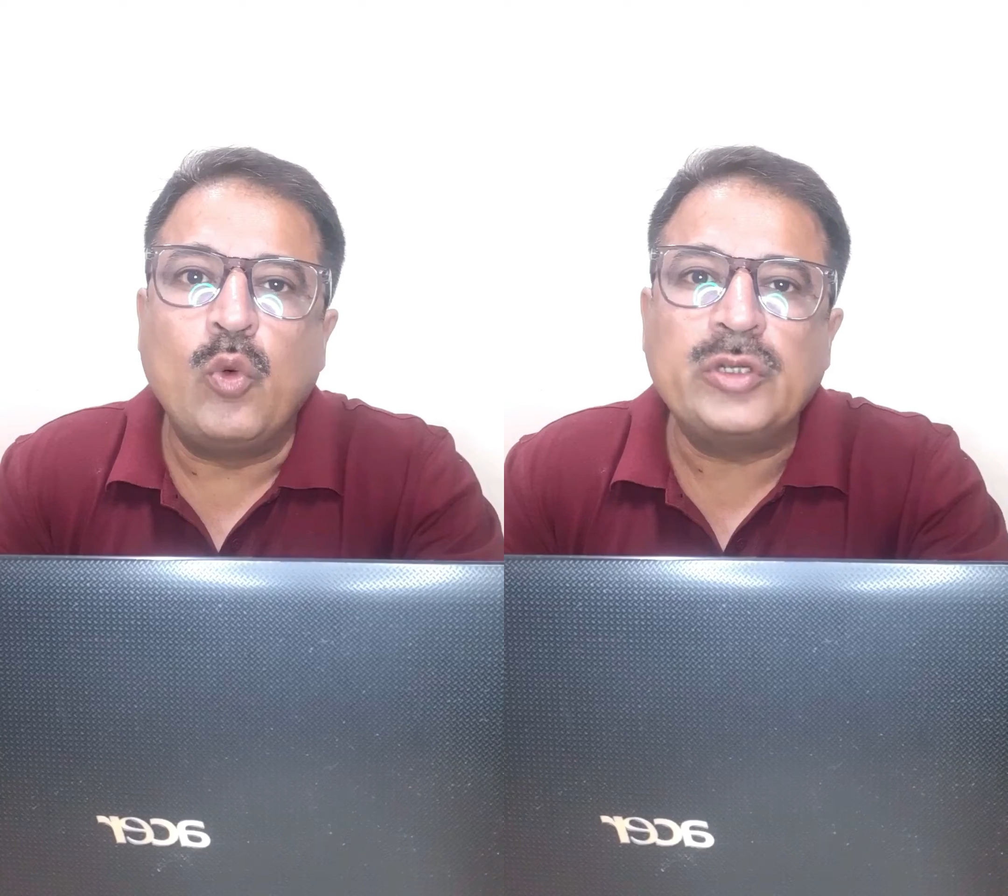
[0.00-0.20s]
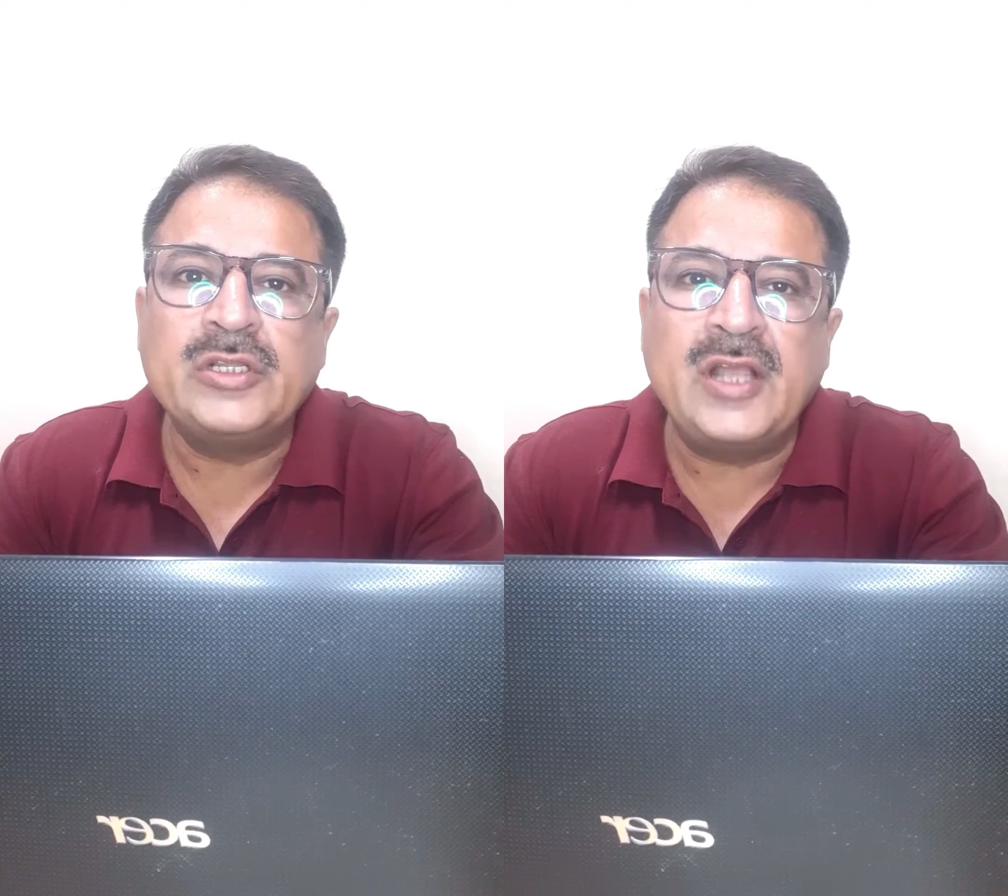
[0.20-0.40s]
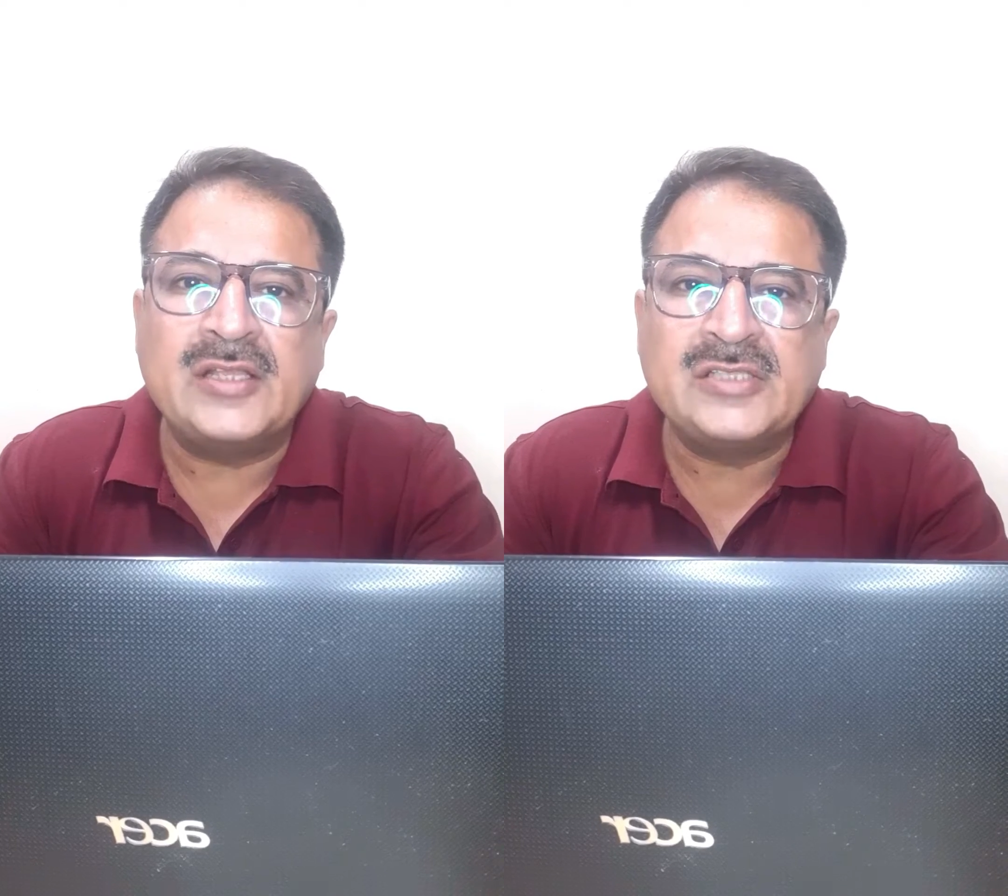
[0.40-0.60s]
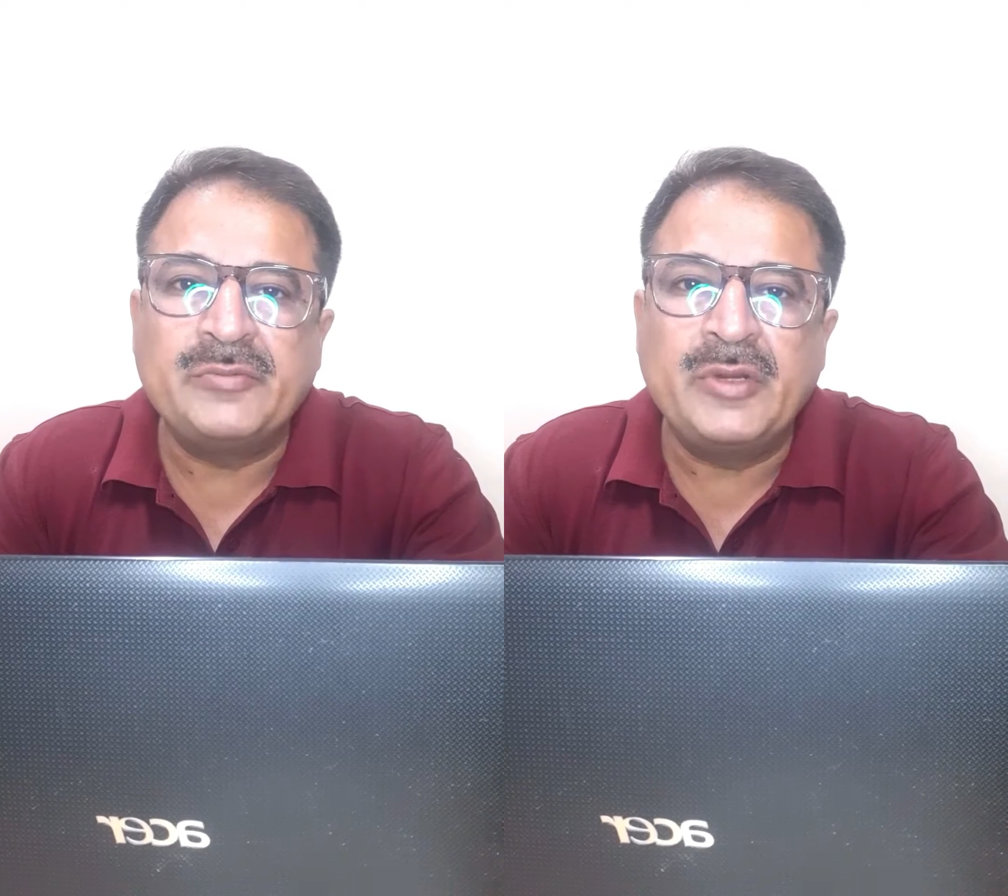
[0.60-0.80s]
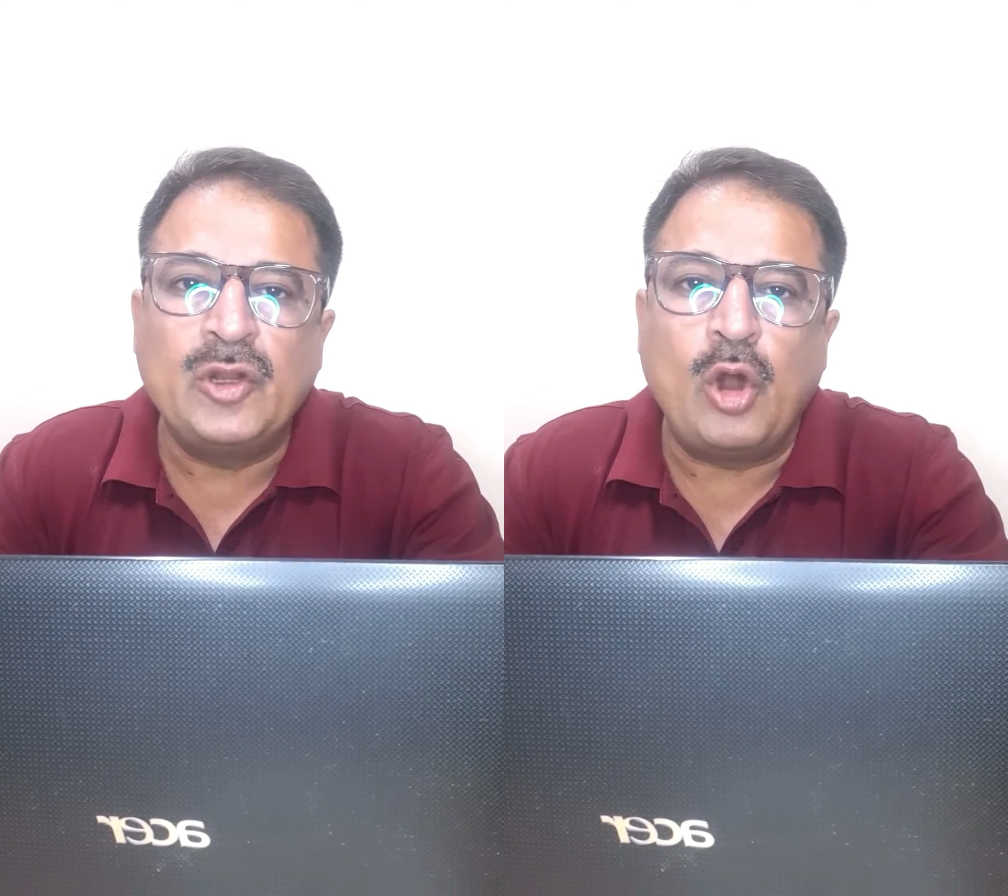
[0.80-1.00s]
what is
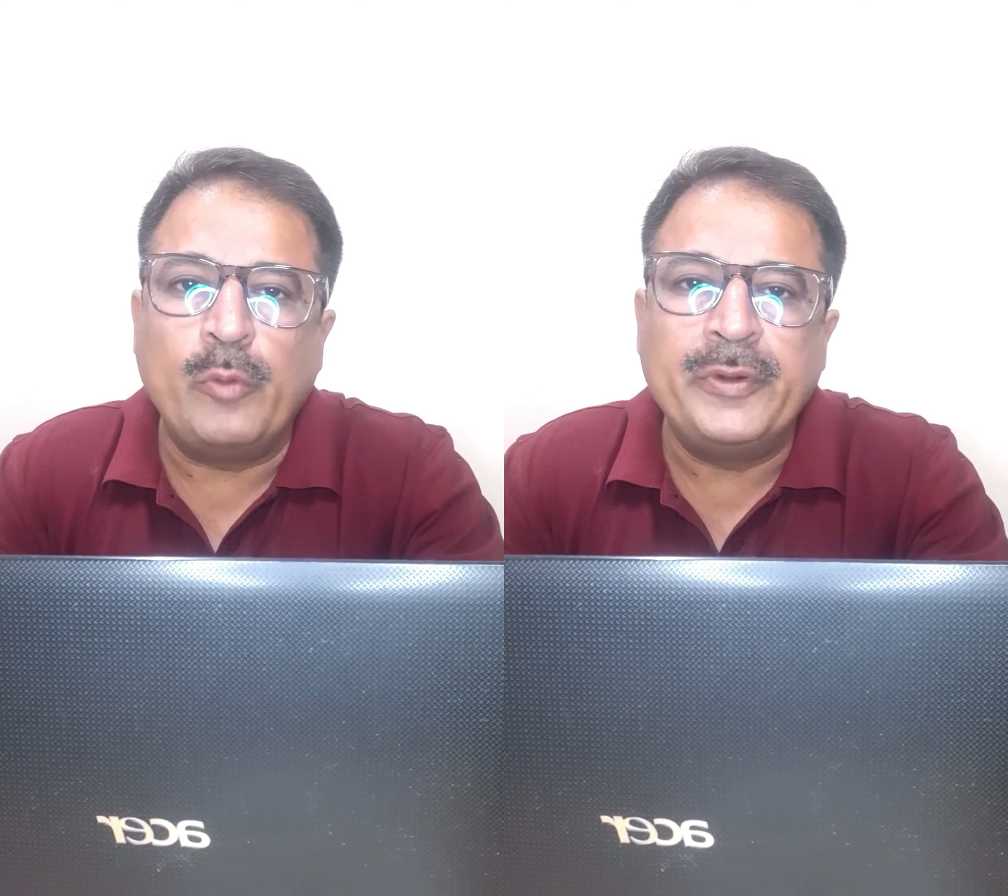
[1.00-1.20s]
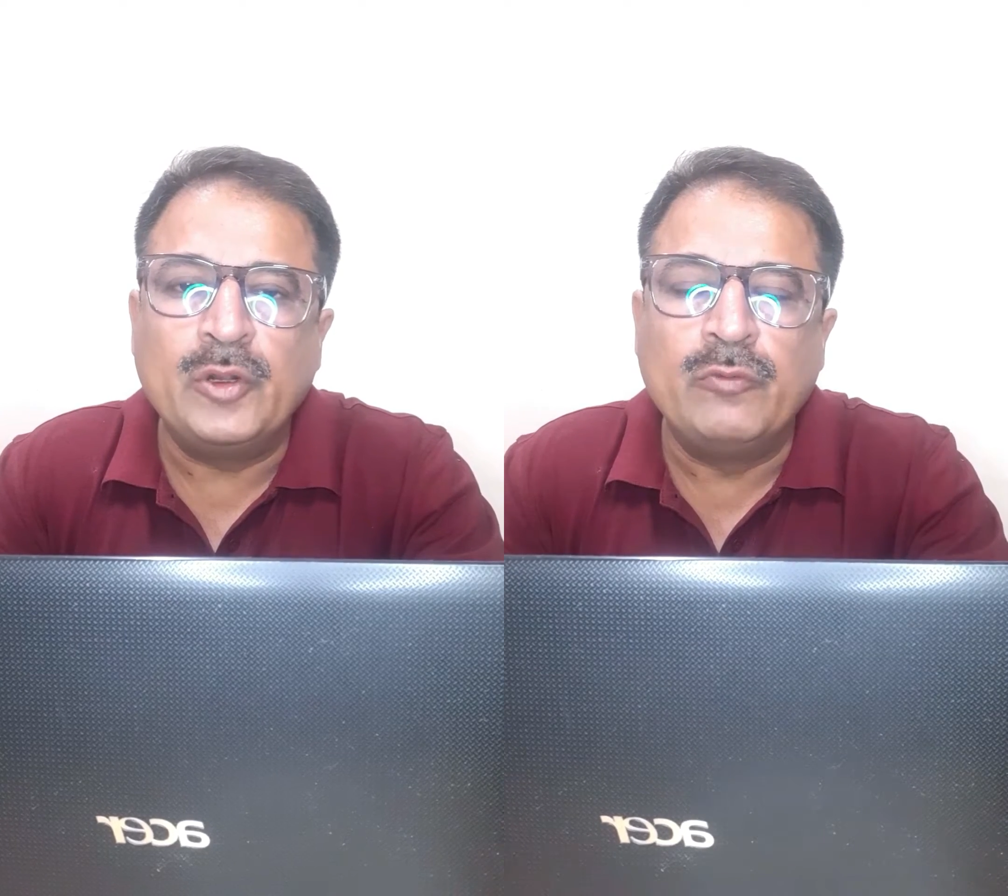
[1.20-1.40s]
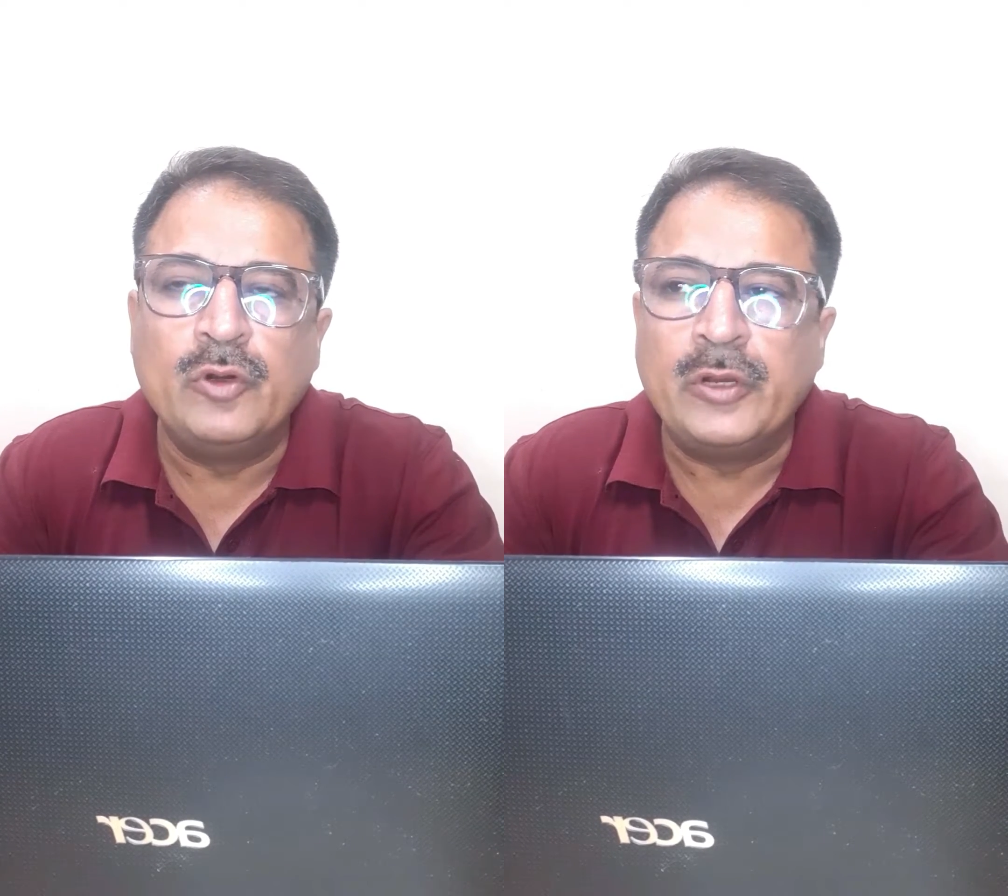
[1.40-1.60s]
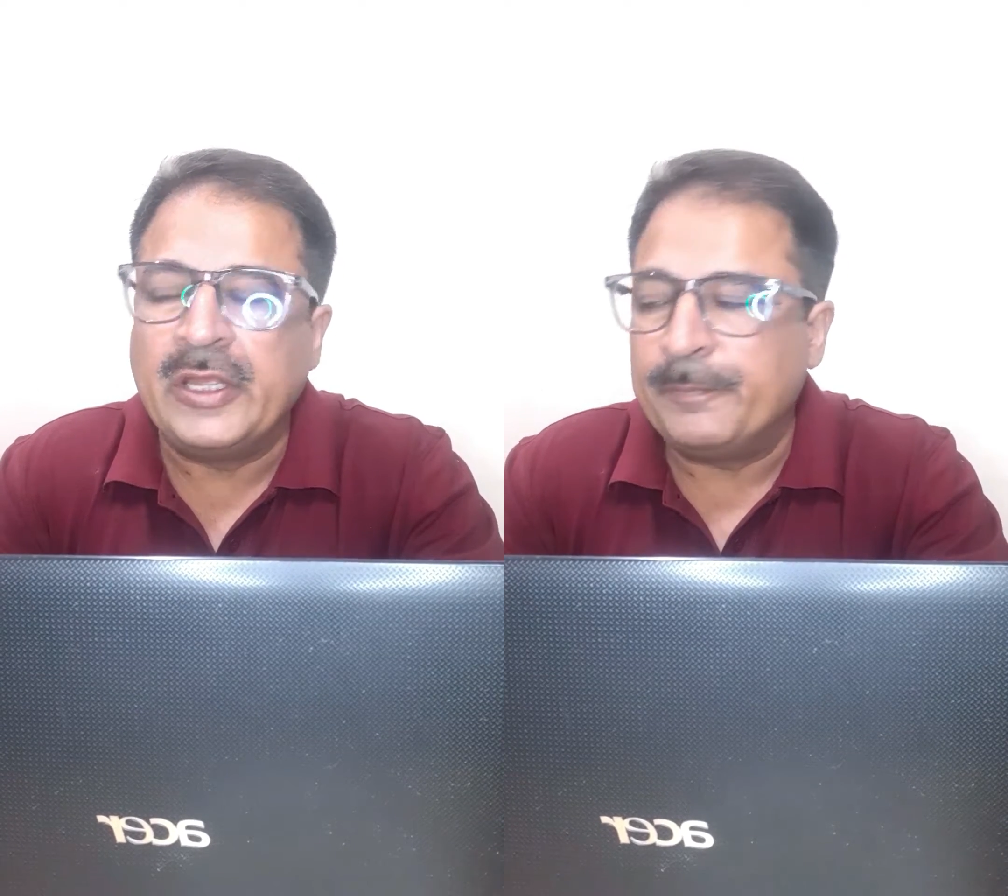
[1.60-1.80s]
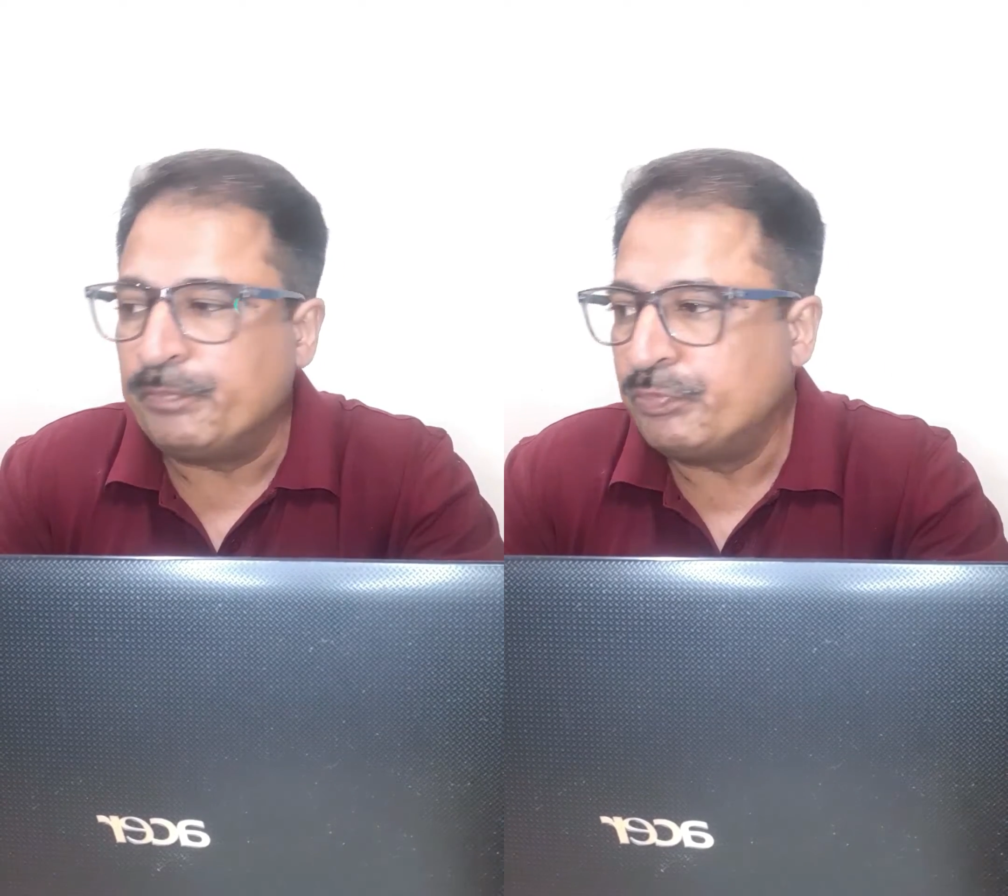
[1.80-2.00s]
assignment operator
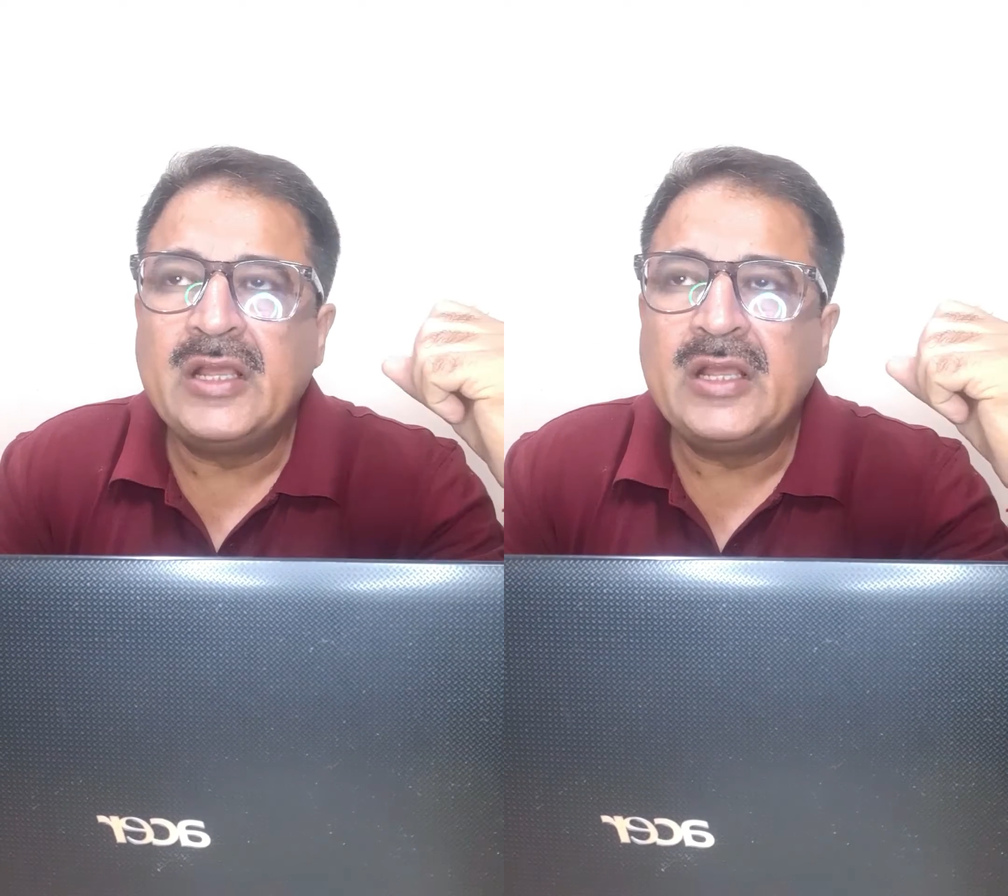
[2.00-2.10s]
overloading?